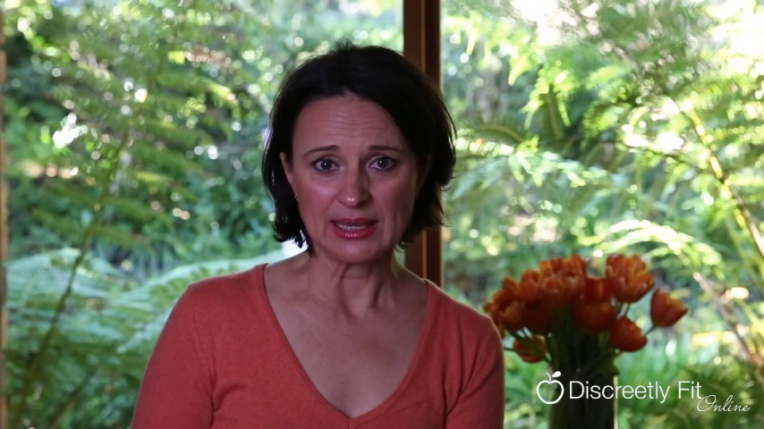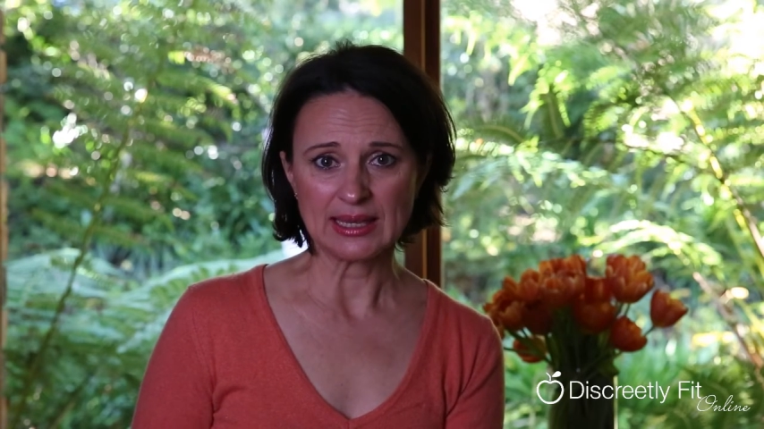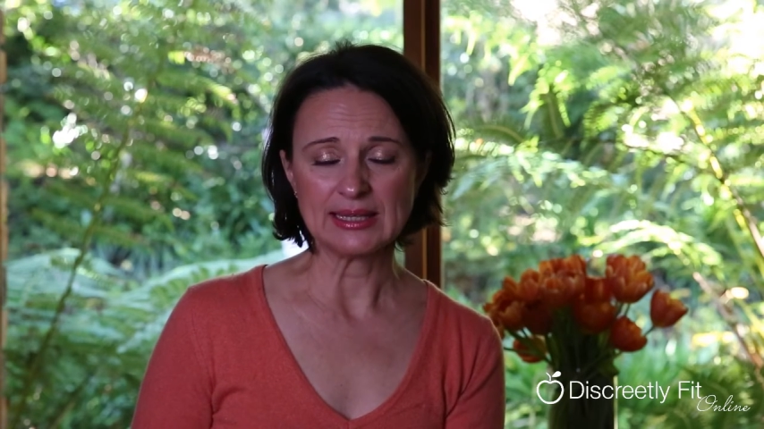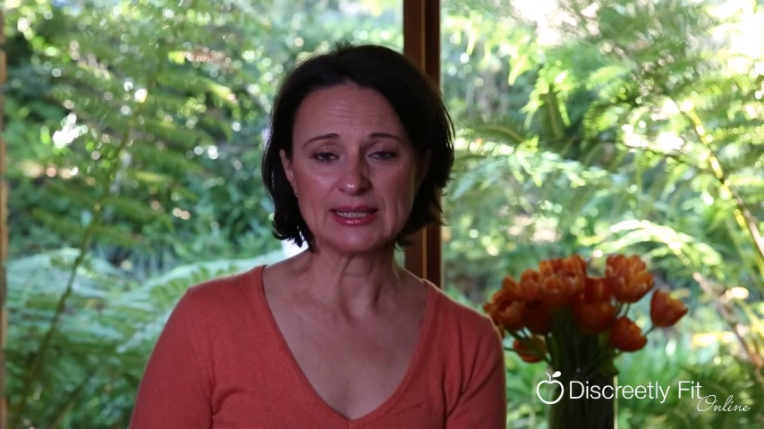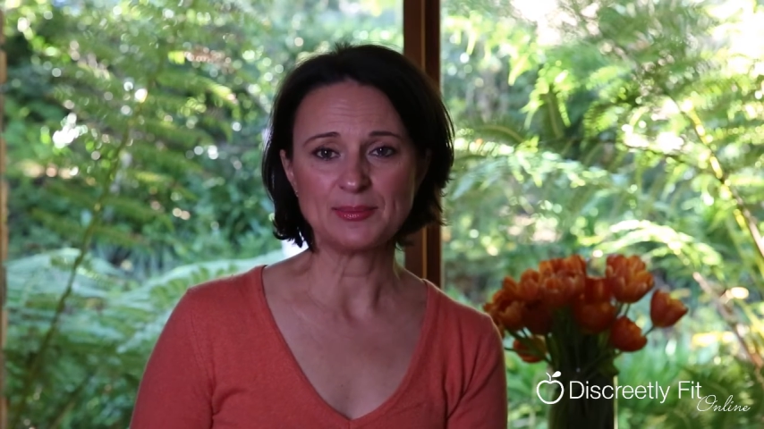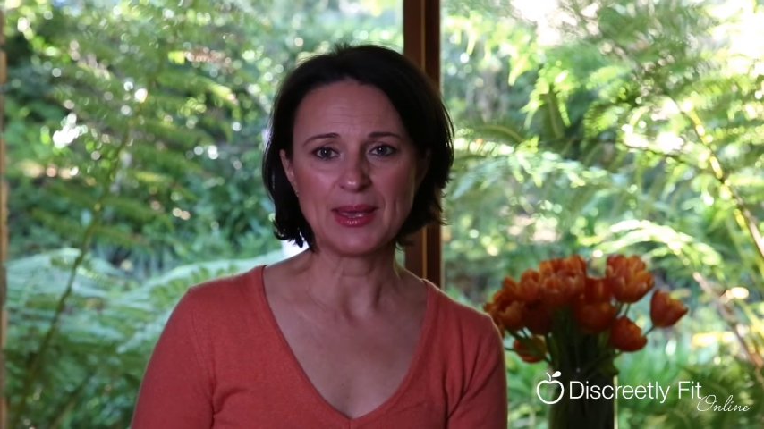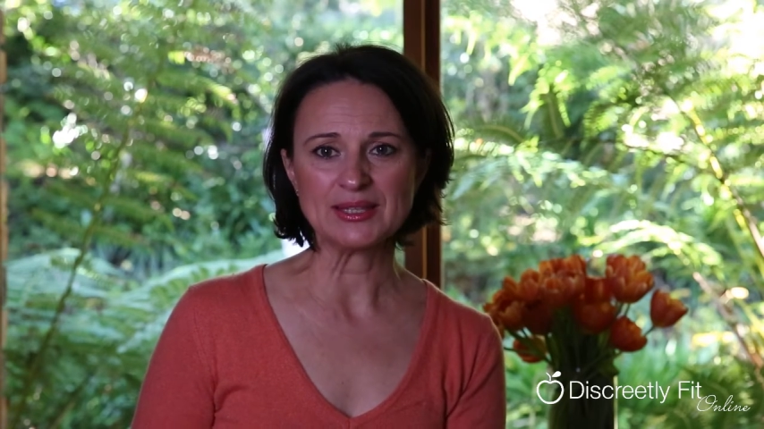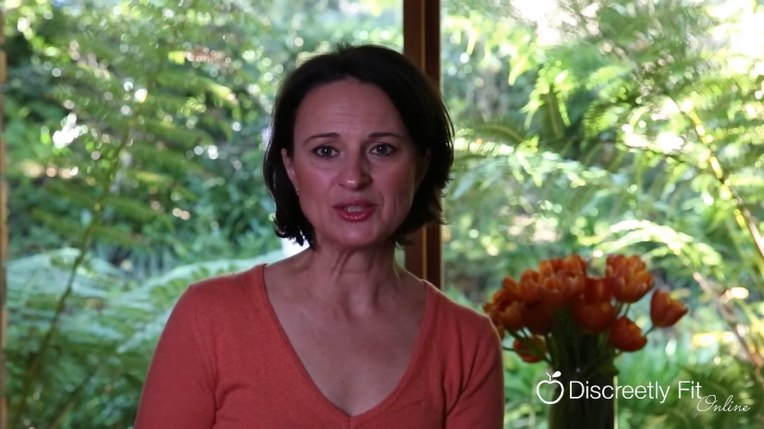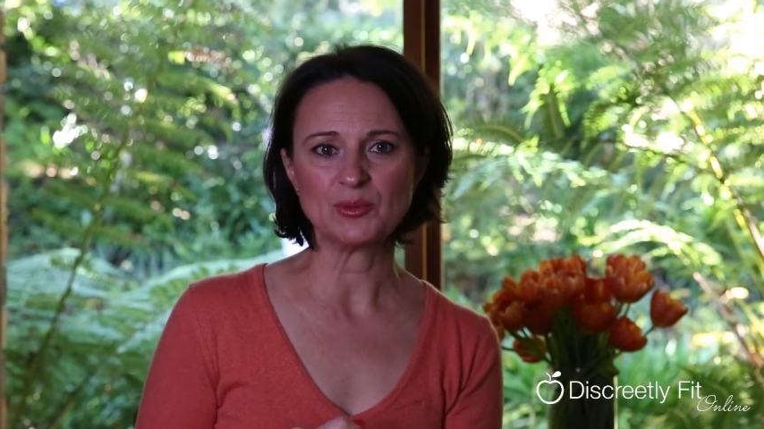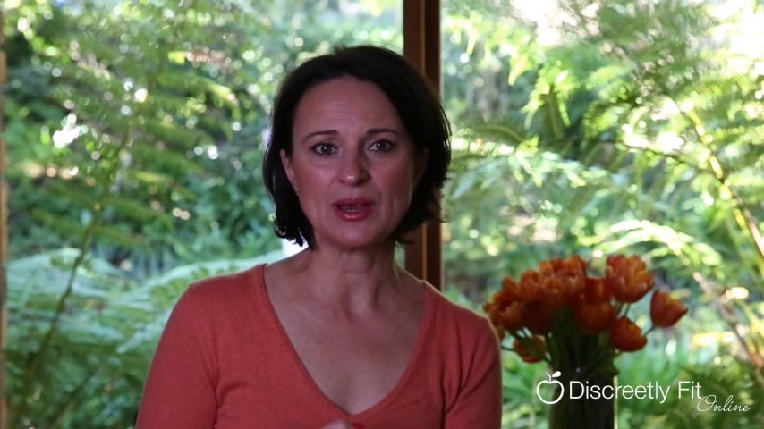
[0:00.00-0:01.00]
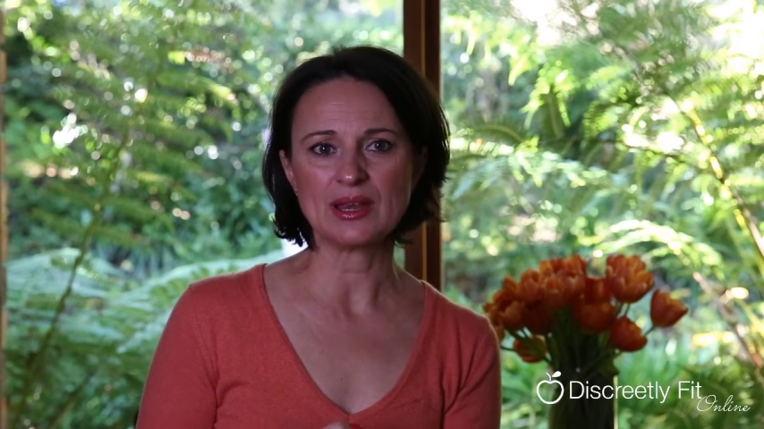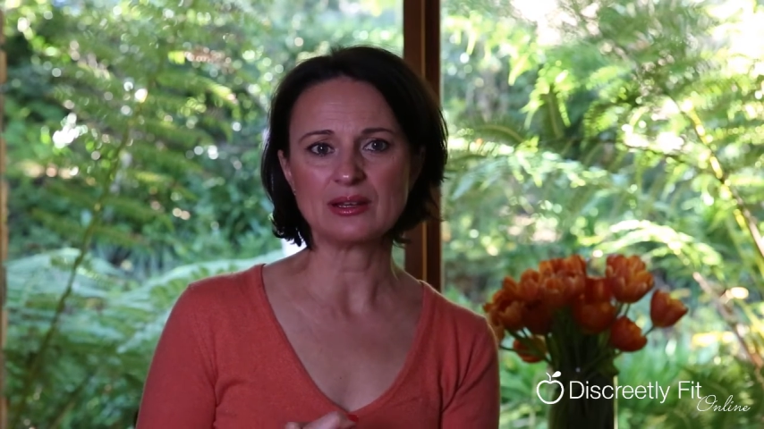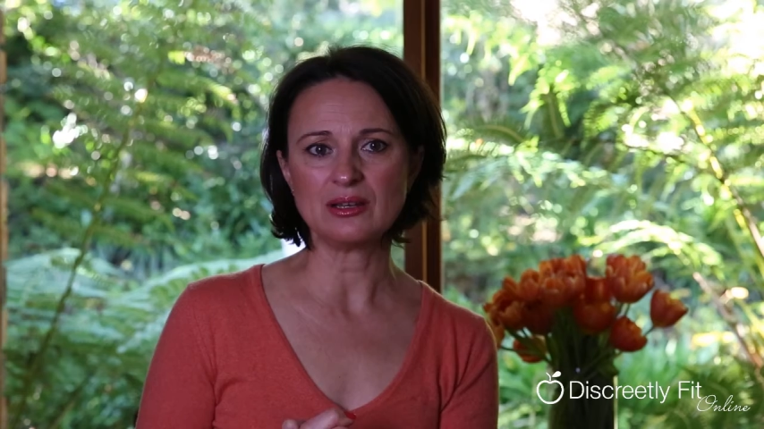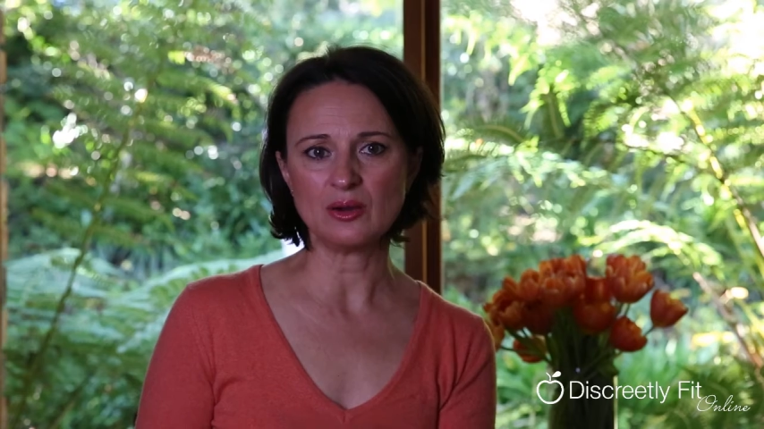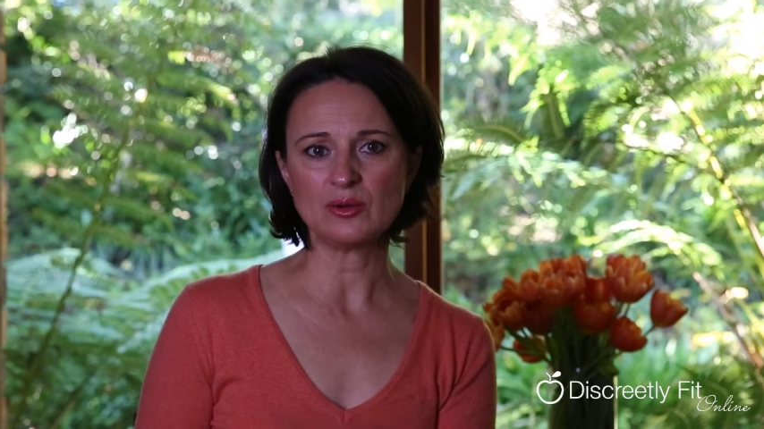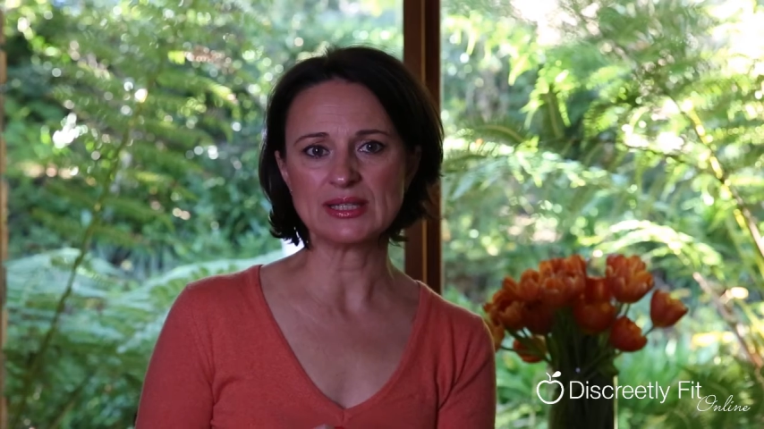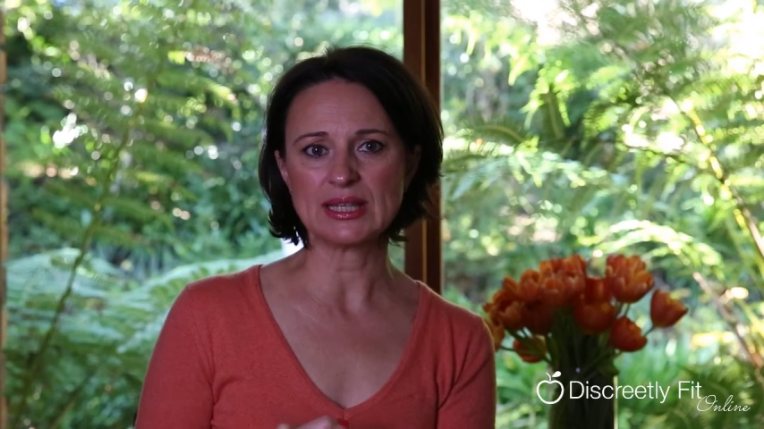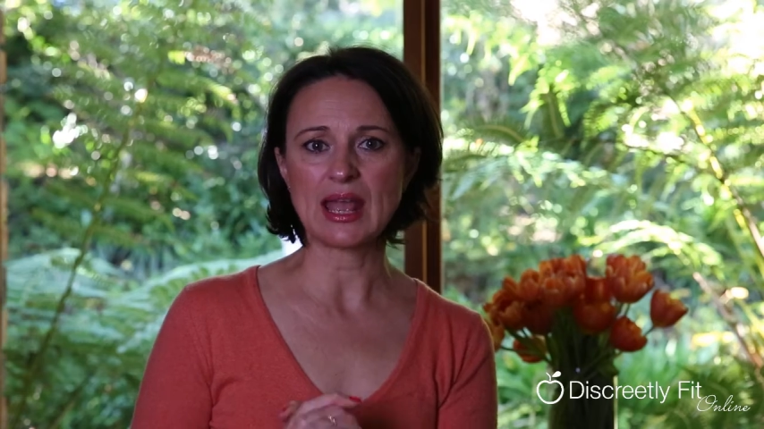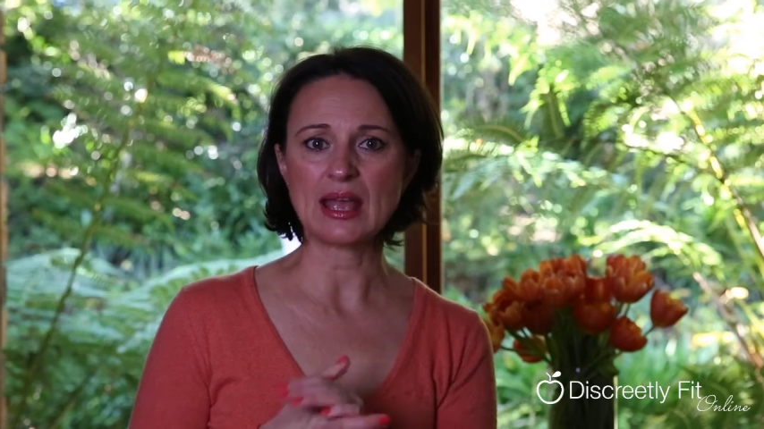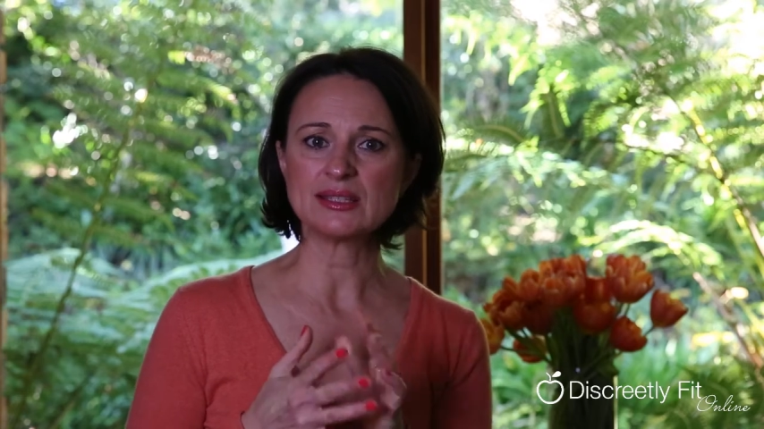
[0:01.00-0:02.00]
it is best to wear clothes
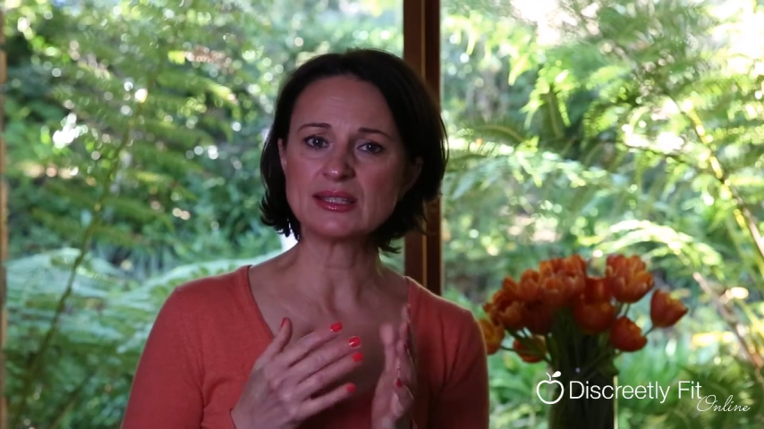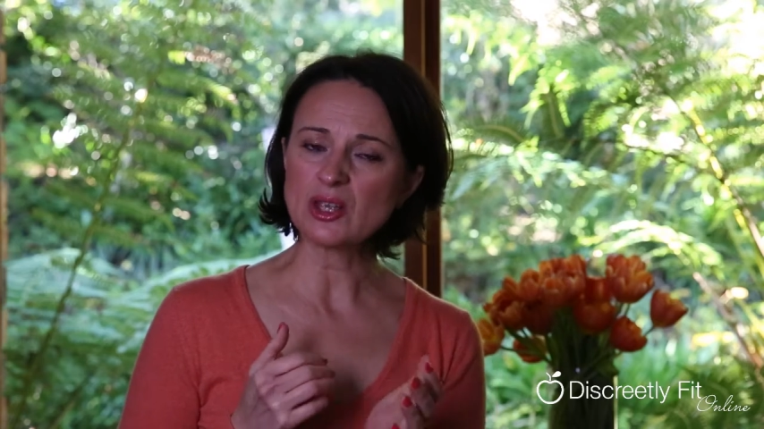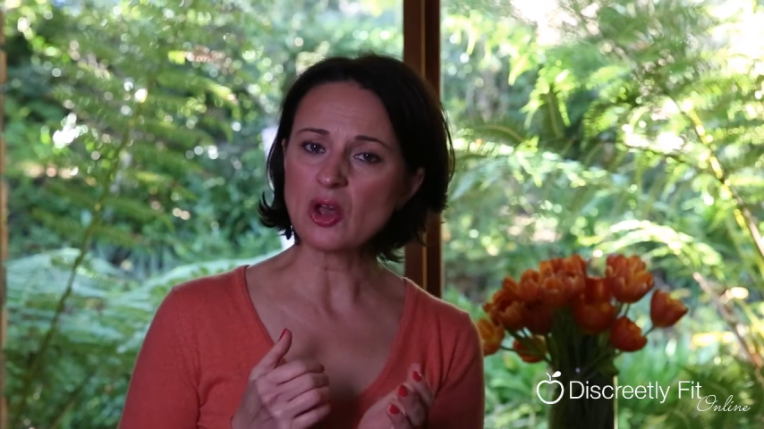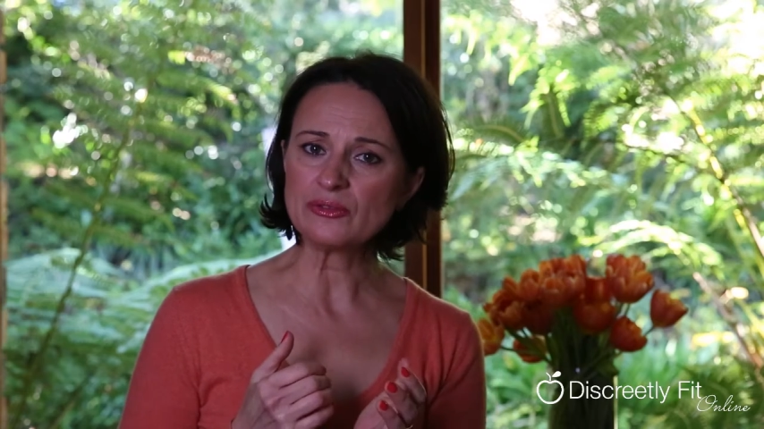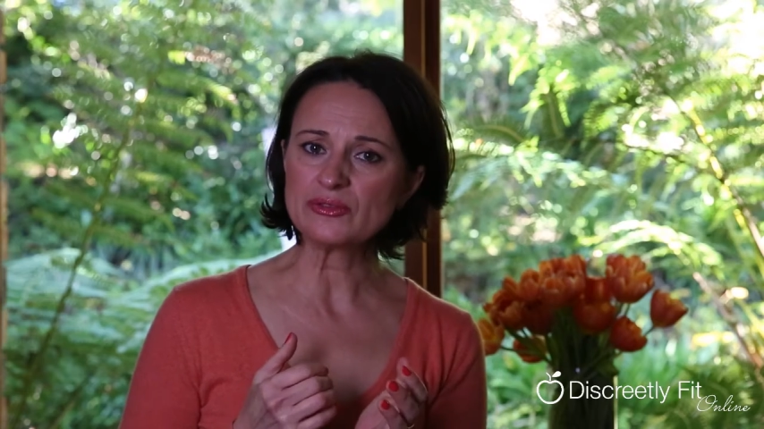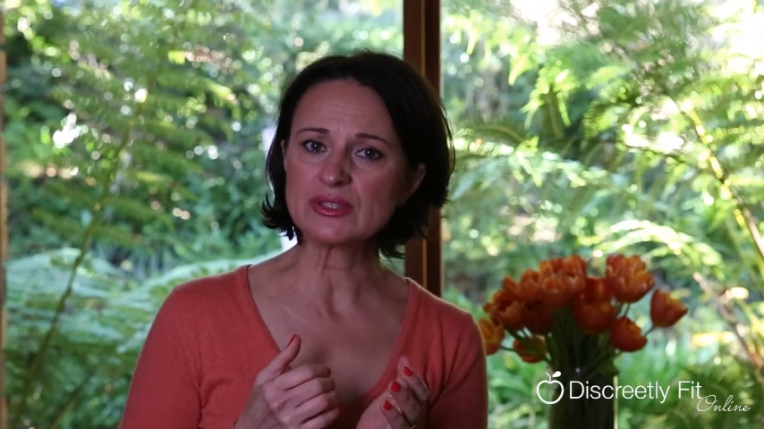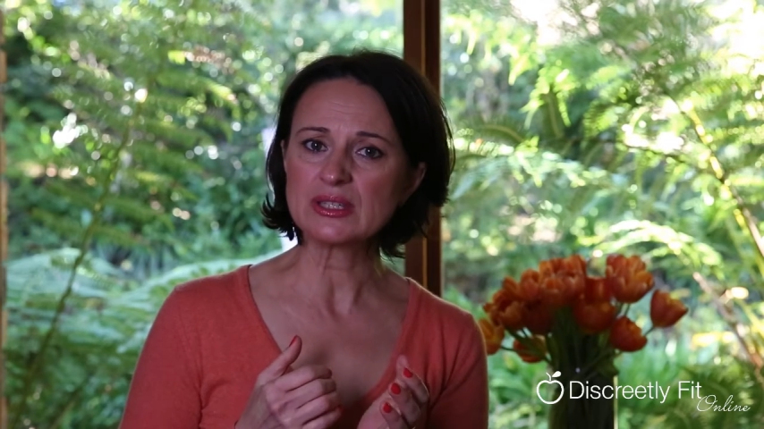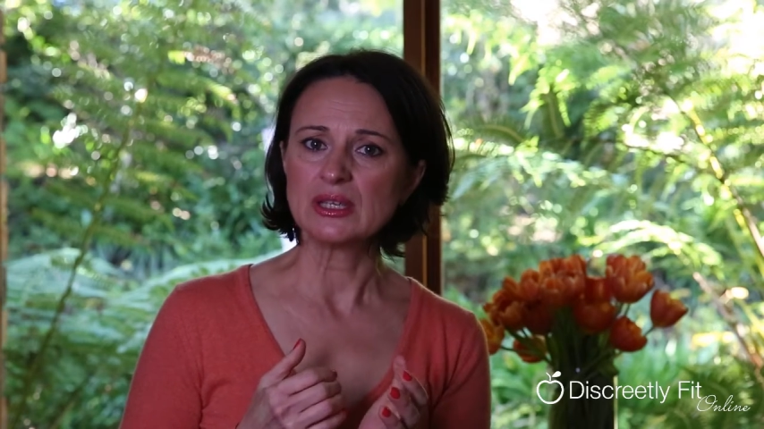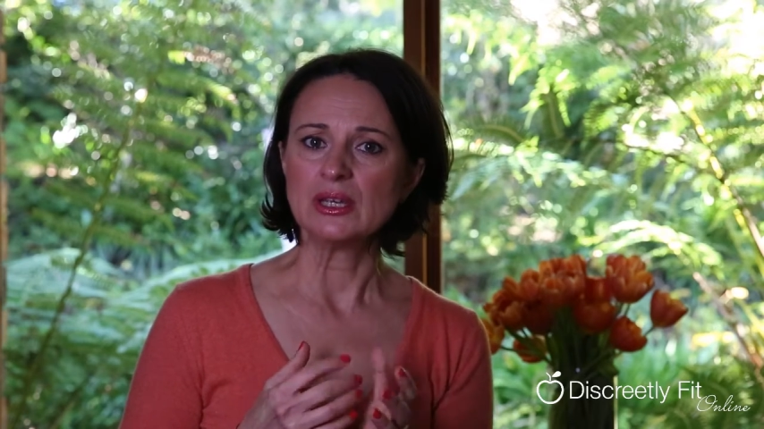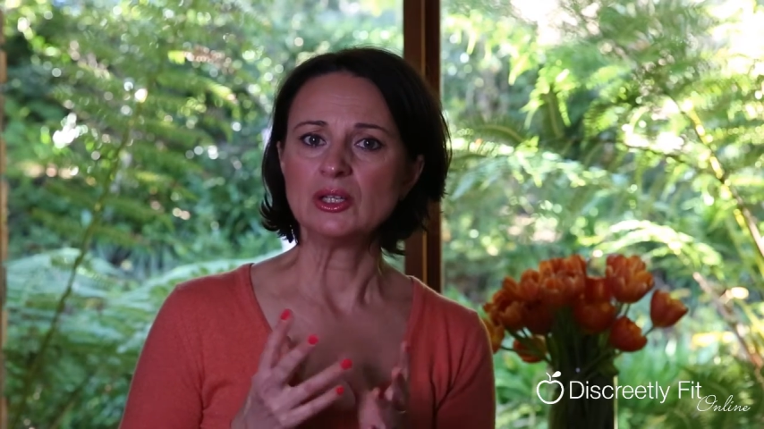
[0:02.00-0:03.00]
that are soft,